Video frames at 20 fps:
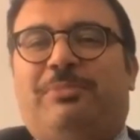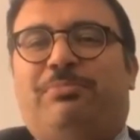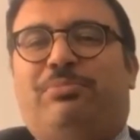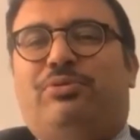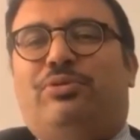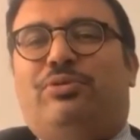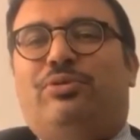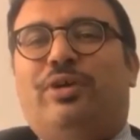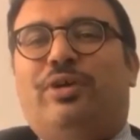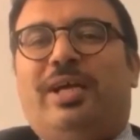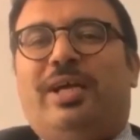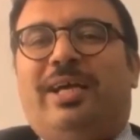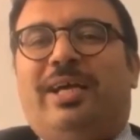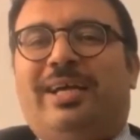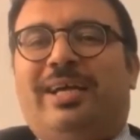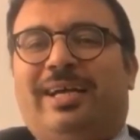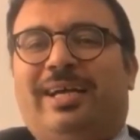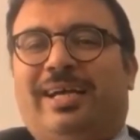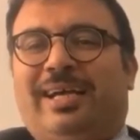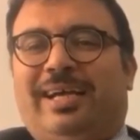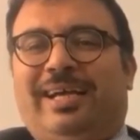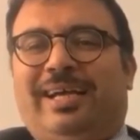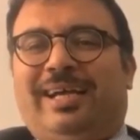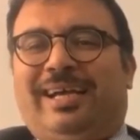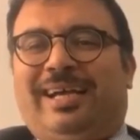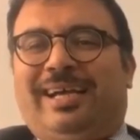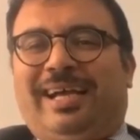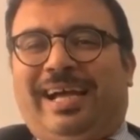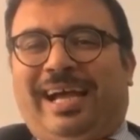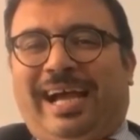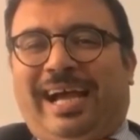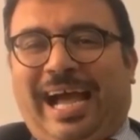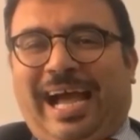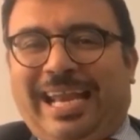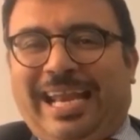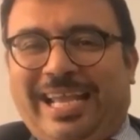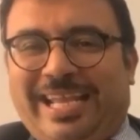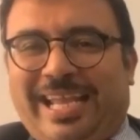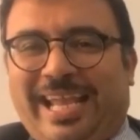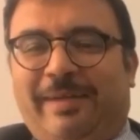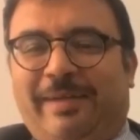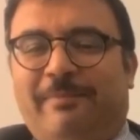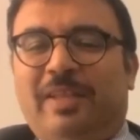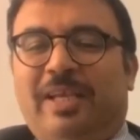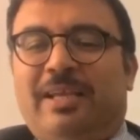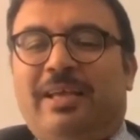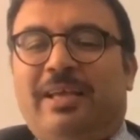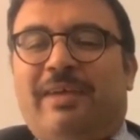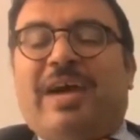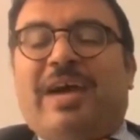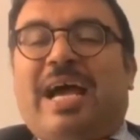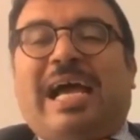be able to answer those questions?